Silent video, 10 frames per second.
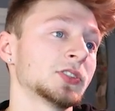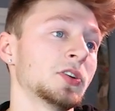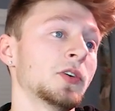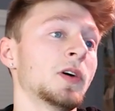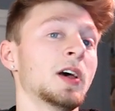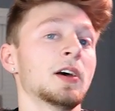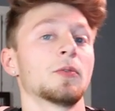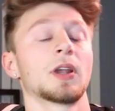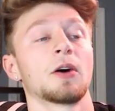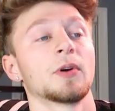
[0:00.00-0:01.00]
shoe
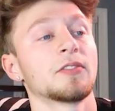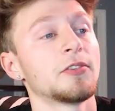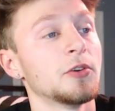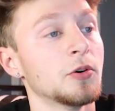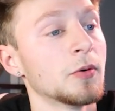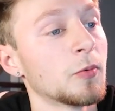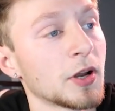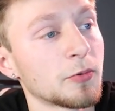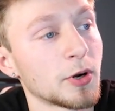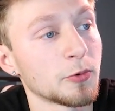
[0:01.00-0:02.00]
when I went to
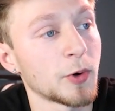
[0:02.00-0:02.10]
Woodward